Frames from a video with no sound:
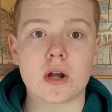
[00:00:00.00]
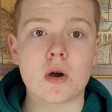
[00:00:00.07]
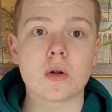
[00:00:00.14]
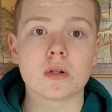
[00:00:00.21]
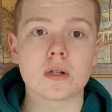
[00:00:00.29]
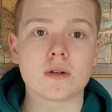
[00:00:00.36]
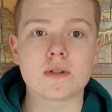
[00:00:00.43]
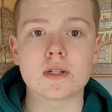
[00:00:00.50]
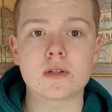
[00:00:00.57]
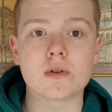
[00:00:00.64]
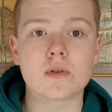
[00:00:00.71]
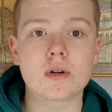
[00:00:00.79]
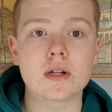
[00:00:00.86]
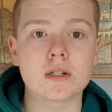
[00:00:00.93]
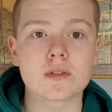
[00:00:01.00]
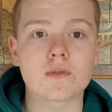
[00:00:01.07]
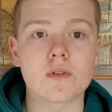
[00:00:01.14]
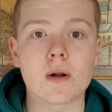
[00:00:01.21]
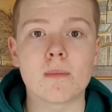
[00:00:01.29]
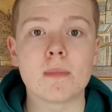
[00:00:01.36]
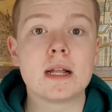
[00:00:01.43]
whole lot of tutorials
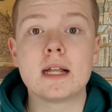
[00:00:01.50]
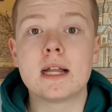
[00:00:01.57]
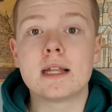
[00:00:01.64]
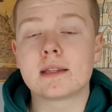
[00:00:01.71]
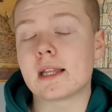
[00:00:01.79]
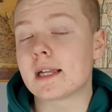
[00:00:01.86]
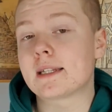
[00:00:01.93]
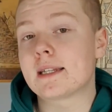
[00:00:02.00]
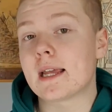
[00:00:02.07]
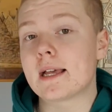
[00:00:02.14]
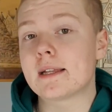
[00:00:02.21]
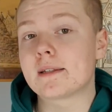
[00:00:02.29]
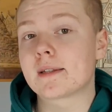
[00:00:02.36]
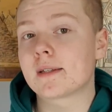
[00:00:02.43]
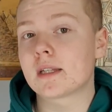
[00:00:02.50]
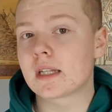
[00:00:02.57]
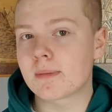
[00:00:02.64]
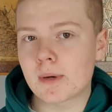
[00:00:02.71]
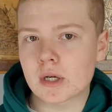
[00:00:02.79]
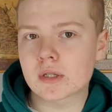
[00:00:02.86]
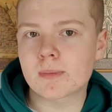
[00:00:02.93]
from that said
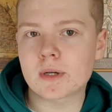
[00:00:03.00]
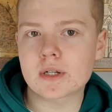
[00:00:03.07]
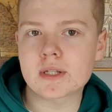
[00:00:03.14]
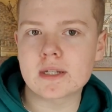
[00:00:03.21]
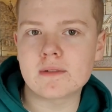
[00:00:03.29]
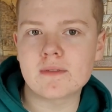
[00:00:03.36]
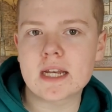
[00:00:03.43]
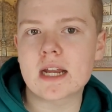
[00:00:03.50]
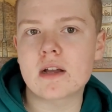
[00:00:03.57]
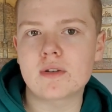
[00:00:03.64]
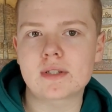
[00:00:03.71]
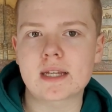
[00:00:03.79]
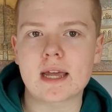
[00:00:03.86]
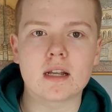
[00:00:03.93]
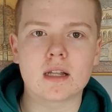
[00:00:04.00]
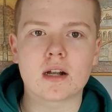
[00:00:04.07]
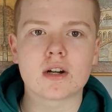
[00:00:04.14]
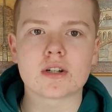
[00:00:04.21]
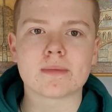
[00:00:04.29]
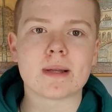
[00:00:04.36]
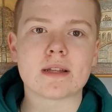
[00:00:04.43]
spokesperson videos get a
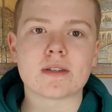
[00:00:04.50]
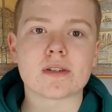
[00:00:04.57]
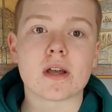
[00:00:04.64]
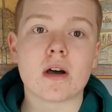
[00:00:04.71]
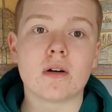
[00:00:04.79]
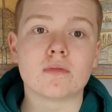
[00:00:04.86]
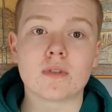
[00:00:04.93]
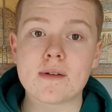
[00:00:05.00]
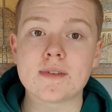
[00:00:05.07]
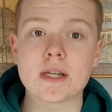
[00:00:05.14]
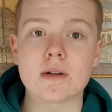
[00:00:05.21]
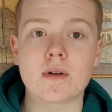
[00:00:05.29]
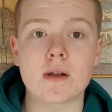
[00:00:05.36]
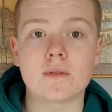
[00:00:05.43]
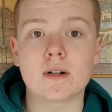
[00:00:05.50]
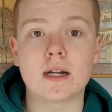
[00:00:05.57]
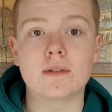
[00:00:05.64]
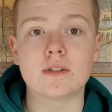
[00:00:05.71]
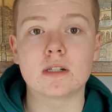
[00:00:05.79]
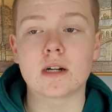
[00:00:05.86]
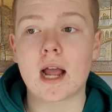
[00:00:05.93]
large amount of revenue on
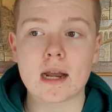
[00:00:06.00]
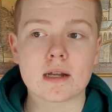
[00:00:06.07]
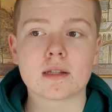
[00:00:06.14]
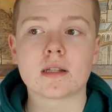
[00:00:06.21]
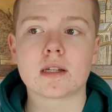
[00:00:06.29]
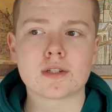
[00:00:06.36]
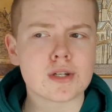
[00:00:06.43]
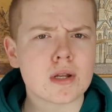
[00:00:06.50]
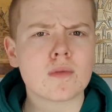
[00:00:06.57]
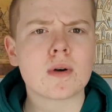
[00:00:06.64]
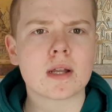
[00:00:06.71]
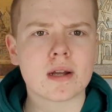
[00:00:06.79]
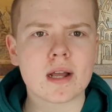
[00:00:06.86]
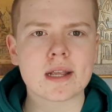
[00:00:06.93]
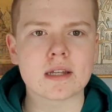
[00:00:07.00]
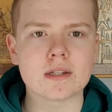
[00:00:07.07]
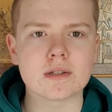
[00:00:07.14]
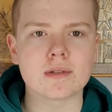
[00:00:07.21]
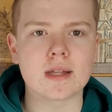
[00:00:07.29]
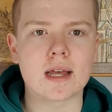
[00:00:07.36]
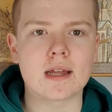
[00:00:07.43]
Fiverr. And I thought, you know what, I can
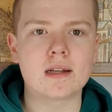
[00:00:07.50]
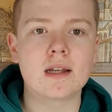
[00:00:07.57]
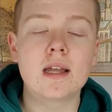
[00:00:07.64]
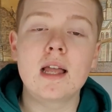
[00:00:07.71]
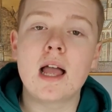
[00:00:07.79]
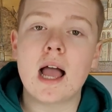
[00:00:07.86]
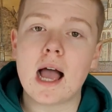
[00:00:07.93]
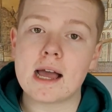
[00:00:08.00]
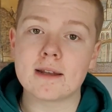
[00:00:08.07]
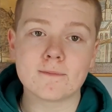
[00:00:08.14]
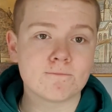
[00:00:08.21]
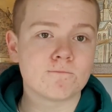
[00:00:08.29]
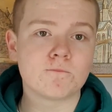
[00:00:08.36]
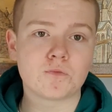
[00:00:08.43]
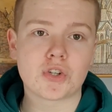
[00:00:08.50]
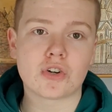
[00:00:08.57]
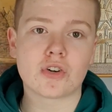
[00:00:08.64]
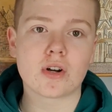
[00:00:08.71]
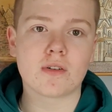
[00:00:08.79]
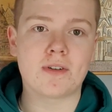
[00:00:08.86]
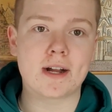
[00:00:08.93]
do that. And sure
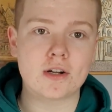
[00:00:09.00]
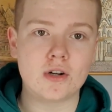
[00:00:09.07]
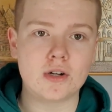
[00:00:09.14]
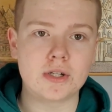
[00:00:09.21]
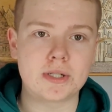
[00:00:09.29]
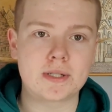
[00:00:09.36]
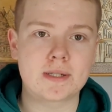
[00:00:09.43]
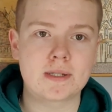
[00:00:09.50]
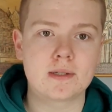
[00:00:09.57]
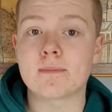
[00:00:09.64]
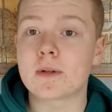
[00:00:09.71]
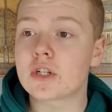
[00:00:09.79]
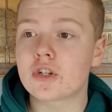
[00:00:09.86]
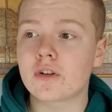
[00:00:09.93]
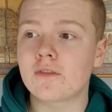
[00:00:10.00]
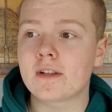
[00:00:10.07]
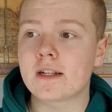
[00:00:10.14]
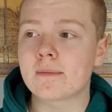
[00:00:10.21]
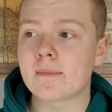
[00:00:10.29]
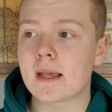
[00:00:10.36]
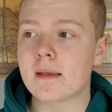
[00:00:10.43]
enough, I could. But your
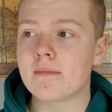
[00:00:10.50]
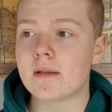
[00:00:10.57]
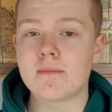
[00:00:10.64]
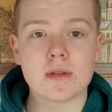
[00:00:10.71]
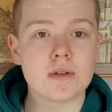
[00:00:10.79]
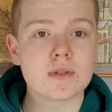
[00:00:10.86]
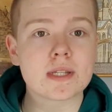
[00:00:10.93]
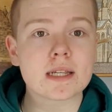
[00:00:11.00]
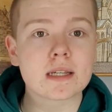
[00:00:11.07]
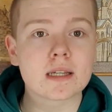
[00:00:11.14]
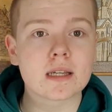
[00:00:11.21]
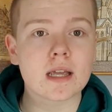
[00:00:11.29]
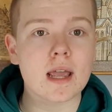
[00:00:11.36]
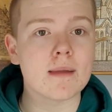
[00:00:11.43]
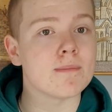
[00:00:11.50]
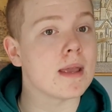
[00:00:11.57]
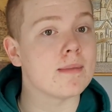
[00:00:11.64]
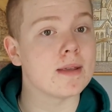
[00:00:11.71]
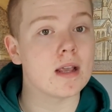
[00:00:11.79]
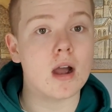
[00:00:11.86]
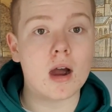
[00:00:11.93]
field may be music, it may
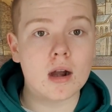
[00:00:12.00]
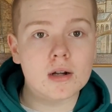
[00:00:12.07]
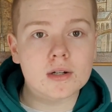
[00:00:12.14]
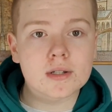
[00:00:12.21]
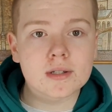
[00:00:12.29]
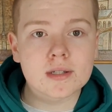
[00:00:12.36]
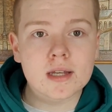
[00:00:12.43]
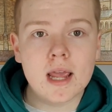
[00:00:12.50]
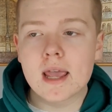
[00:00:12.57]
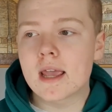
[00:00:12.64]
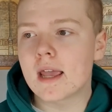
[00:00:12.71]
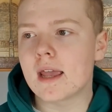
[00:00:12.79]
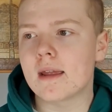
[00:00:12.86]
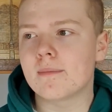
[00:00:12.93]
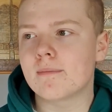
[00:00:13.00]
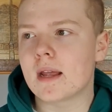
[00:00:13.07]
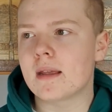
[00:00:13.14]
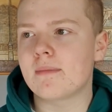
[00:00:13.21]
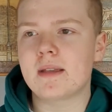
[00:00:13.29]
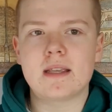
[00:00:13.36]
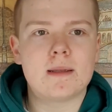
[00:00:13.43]
be art, it
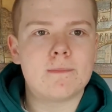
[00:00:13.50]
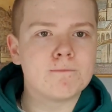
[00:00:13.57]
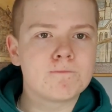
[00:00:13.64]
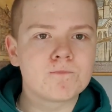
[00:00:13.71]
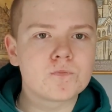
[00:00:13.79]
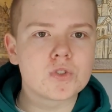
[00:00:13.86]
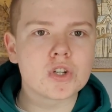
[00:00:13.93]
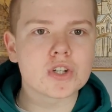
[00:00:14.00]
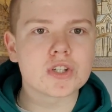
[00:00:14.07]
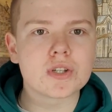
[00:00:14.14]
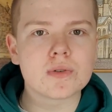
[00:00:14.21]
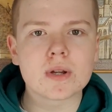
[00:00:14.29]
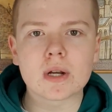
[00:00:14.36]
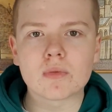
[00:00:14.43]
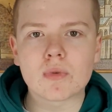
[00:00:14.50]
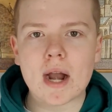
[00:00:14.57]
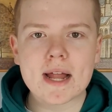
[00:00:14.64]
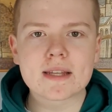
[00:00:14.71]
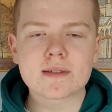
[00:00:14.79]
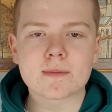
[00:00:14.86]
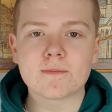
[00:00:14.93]
may be just doing
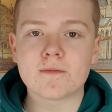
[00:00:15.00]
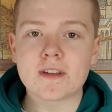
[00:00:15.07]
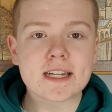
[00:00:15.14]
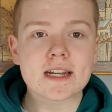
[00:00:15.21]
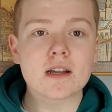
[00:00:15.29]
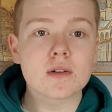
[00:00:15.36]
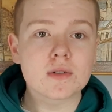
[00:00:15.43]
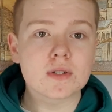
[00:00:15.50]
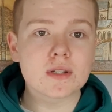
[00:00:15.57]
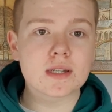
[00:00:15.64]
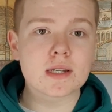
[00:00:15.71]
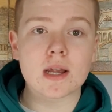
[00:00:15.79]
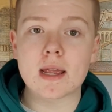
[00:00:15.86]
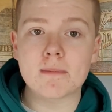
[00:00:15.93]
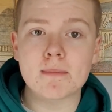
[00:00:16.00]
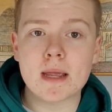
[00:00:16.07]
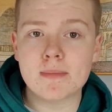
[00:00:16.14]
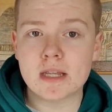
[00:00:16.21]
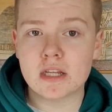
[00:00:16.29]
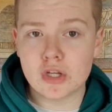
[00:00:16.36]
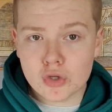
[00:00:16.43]
random videos, it may
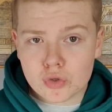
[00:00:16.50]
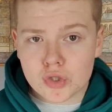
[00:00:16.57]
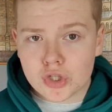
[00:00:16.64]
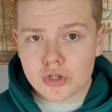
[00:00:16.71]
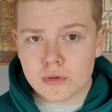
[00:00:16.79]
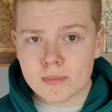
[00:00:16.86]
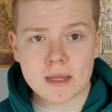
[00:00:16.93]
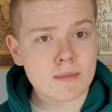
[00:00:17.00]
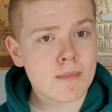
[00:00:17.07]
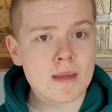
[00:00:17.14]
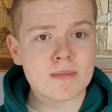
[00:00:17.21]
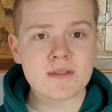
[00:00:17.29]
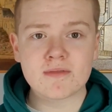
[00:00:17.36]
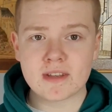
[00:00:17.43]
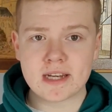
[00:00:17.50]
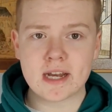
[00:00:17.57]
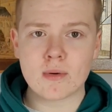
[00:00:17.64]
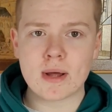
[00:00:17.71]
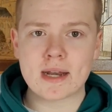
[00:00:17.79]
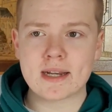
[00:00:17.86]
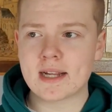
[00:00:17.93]
be YouTube, it may be video
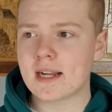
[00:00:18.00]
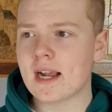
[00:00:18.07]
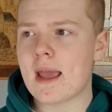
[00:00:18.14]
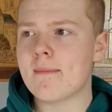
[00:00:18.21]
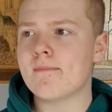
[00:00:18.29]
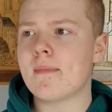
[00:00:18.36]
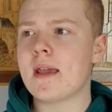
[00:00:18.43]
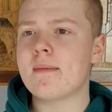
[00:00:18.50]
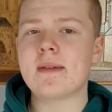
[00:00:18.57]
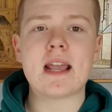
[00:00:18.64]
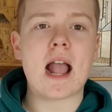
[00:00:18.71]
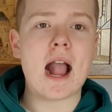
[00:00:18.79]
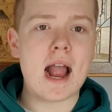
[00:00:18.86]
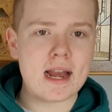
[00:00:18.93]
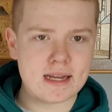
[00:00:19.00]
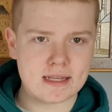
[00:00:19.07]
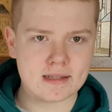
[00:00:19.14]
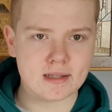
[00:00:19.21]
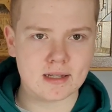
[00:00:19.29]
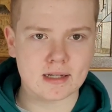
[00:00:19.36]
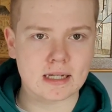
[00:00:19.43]
editing, it may be
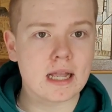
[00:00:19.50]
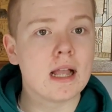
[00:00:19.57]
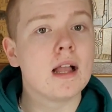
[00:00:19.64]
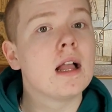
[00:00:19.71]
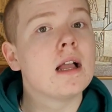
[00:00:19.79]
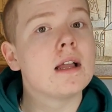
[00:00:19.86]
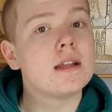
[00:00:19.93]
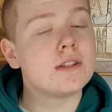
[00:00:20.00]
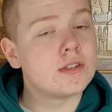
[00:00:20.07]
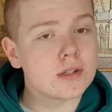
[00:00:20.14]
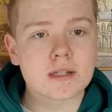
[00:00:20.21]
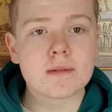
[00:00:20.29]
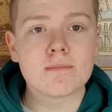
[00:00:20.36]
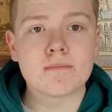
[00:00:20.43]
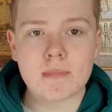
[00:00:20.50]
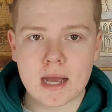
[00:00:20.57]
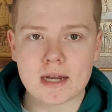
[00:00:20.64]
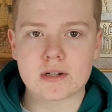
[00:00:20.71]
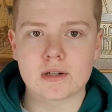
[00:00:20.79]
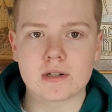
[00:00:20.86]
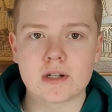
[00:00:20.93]
anything. It doesn't
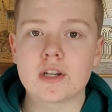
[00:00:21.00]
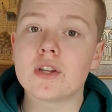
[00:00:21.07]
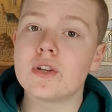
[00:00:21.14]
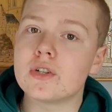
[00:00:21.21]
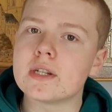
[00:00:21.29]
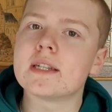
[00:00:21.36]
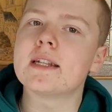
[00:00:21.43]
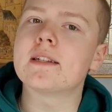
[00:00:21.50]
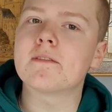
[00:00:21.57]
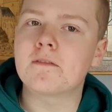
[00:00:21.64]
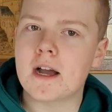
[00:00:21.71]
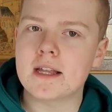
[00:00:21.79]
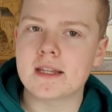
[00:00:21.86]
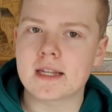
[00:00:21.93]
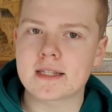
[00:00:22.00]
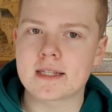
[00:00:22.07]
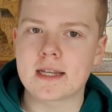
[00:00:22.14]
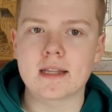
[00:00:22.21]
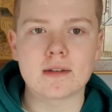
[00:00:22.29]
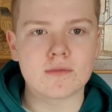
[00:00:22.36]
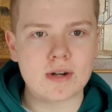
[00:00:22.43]
matter. You just need to find that
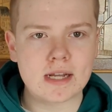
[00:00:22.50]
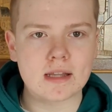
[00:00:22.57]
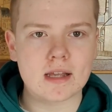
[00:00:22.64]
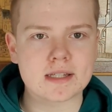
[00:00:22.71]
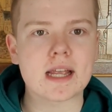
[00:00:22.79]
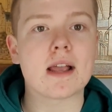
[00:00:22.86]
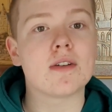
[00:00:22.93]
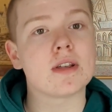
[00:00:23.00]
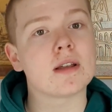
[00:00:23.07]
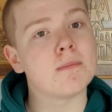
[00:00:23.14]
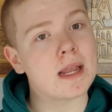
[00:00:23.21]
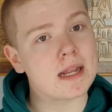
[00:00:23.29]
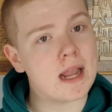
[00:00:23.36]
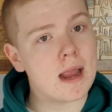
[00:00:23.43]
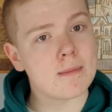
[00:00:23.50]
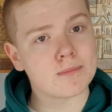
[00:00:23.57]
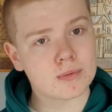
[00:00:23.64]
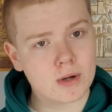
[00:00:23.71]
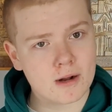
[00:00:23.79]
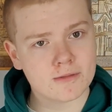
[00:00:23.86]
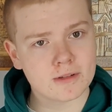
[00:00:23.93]
skill and realize how you can make a
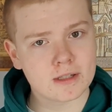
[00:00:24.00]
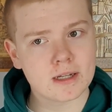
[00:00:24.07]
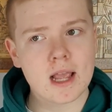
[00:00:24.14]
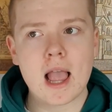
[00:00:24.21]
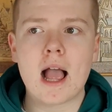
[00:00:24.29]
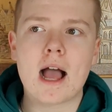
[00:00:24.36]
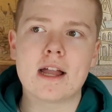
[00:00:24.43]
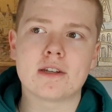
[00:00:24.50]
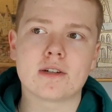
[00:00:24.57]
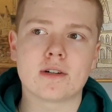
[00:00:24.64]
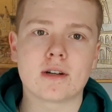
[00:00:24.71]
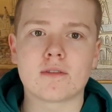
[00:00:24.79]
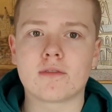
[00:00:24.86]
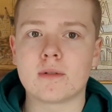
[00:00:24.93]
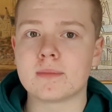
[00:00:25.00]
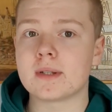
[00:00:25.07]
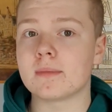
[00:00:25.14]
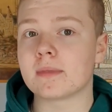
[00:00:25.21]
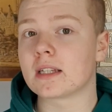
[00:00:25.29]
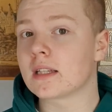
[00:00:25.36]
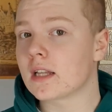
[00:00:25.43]
profit and turn it from
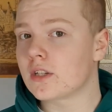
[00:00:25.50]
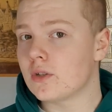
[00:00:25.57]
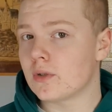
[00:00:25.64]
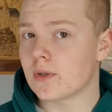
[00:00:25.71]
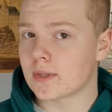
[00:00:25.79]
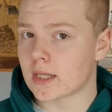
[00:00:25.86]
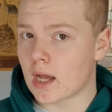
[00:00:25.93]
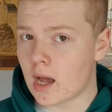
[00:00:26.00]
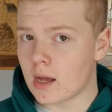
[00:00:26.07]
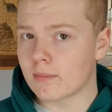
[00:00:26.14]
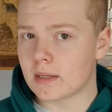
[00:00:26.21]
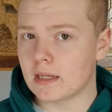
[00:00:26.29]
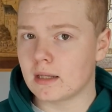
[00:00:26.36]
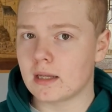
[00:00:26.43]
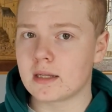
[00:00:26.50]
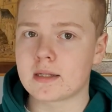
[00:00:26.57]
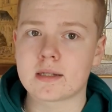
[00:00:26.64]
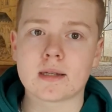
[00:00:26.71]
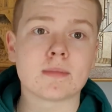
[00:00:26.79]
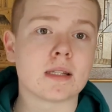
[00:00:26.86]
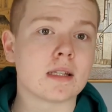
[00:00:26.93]
something that you do as a hobby into
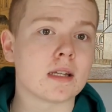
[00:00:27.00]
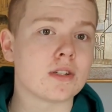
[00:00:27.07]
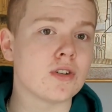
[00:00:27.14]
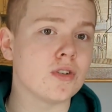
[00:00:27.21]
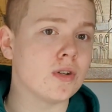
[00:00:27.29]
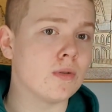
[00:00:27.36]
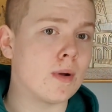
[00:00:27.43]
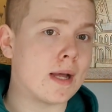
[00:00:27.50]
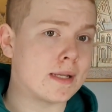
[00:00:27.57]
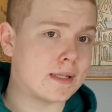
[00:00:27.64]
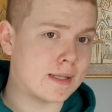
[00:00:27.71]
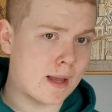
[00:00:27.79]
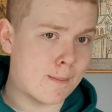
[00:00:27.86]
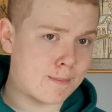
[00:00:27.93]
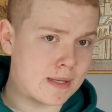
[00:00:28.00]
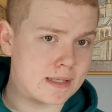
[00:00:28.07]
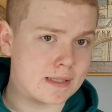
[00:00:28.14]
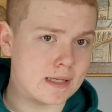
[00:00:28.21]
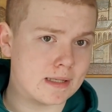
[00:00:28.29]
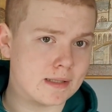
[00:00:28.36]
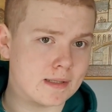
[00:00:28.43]
something that you do as a
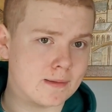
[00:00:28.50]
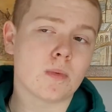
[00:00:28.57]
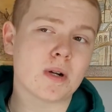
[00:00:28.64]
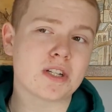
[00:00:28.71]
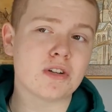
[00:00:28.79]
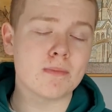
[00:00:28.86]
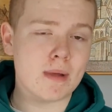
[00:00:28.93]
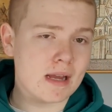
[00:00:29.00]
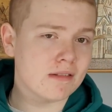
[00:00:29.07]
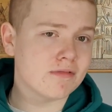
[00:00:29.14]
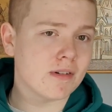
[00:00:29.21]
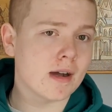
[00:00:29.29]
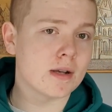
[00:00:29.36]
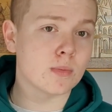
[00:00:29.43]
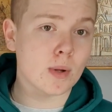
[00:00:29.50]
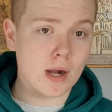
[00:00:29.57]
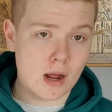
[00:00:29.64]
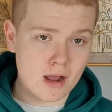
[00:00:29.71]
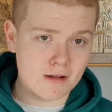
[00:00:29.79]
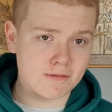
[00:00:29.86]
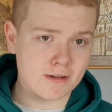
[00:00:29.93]
business. What you may find, what
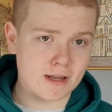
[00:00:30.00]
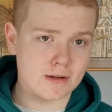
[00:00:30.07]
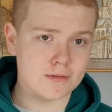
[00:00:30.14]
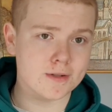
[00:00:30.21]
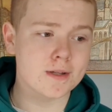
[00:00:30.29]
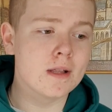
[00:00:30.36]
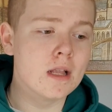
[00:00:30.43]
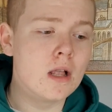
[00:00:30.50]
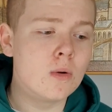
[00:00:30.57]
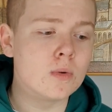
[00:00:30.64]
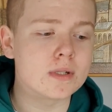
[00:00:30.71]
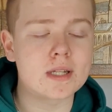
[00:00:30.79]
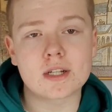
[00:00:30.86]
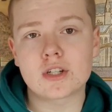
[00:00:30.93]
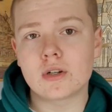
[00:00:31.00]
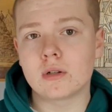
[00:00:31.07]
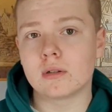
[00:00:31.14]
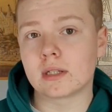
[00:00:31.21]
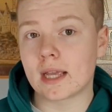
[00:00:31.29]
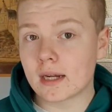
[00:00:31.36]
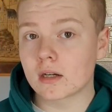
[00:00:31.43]
I found, was that you'll
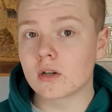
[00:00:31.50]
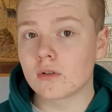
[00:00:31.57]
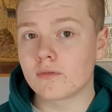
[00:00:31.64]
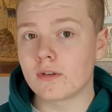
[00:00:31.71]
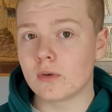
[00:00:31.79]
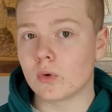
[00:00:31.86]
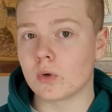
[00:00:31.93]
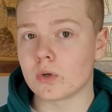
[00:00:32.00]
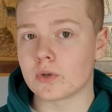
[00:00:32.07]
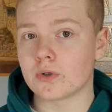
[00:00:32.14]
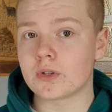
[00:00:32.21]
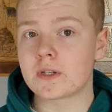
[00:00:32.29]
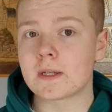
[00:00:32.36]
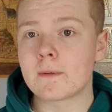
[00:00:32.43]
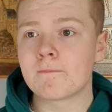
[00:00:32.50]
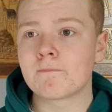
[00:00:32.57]
get a good few orders